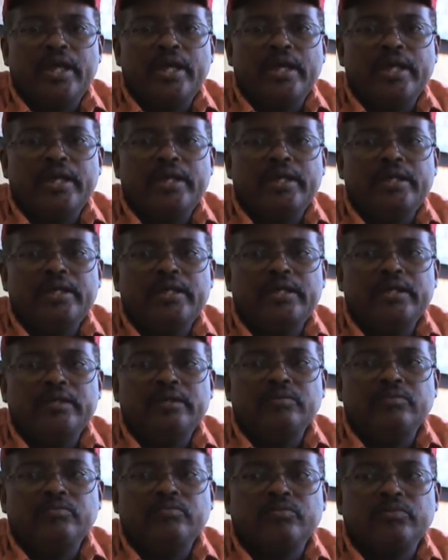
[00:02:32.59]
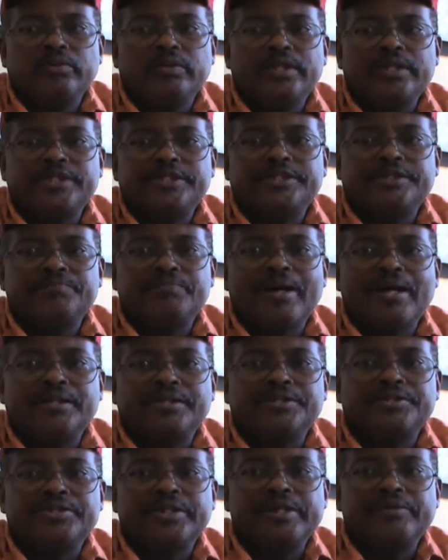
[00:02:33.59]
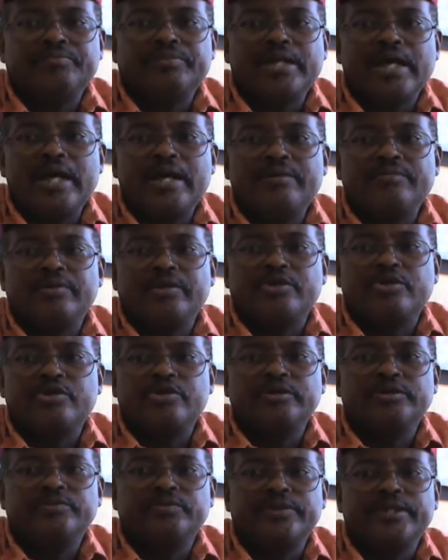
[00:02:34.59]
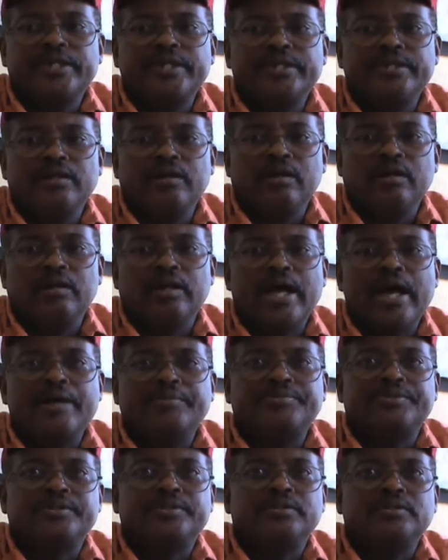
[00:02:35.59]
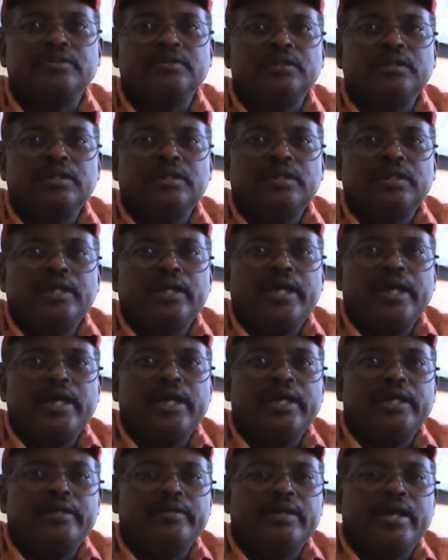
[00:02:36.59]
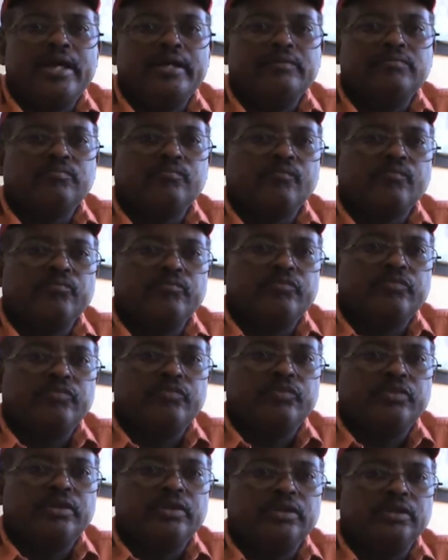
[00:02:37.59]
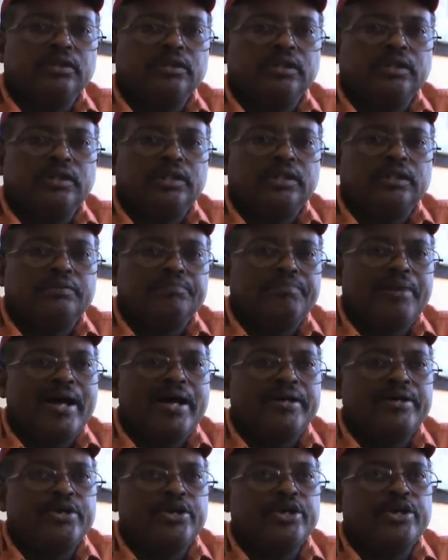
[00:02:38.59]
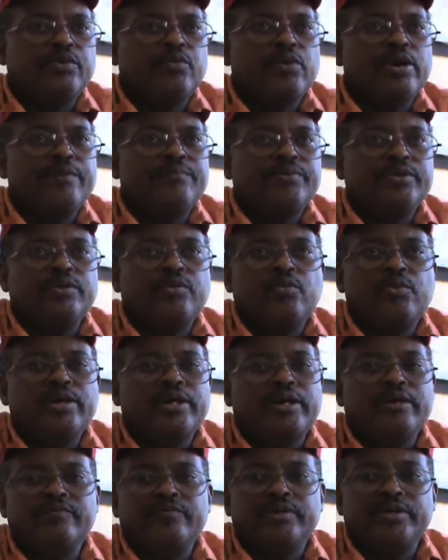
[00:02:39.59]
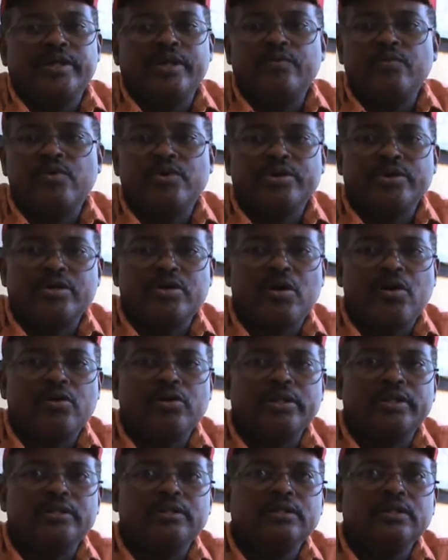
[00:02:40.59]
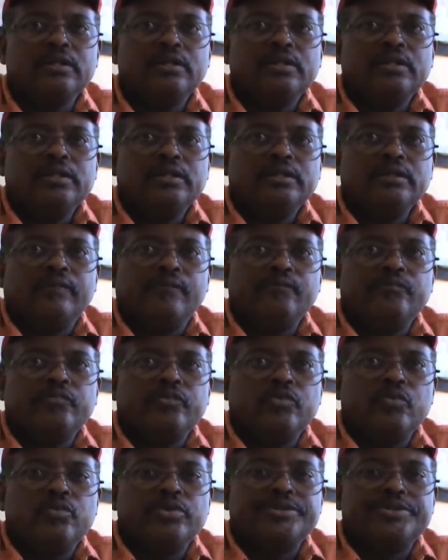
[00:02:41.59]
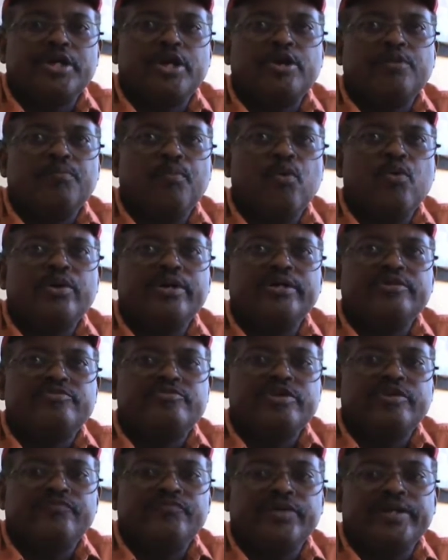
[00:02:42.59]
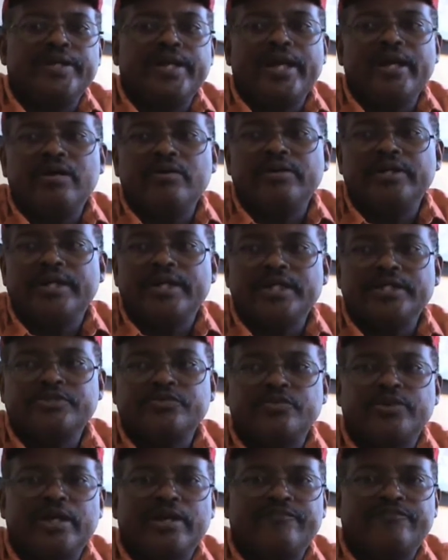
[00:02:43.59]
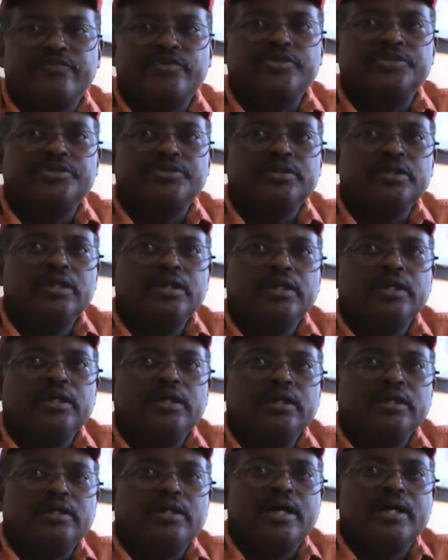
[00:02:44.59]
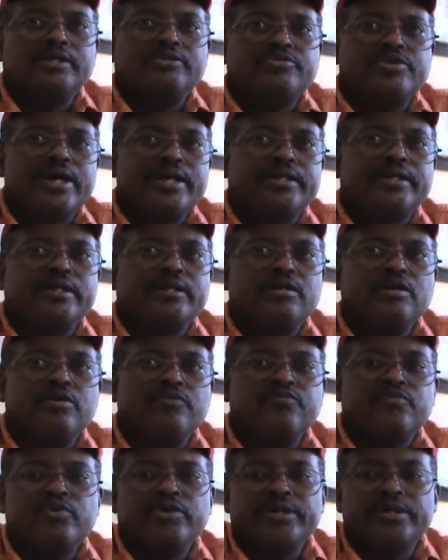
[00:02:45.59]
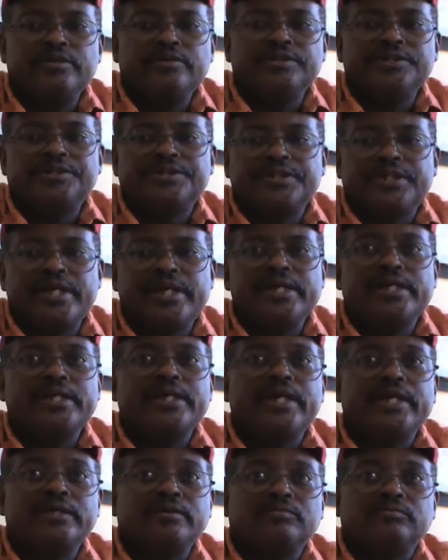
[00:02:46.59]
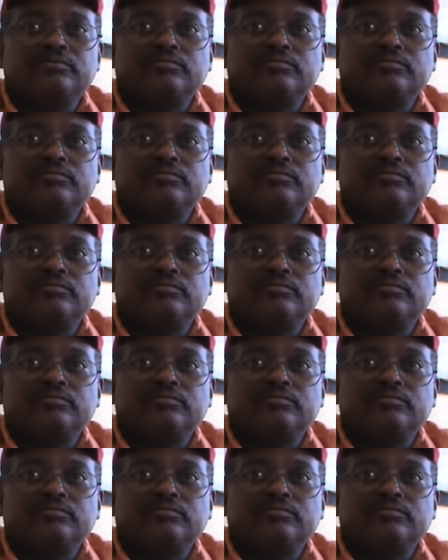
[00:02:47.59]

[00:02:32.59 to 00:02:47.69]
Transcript: and this is about the same time the Kurds were hitting Halabja, and that binary weapon or whatever they want to call it was airborne and drifted down, and that's when I first contracted Gulf War illness in '88.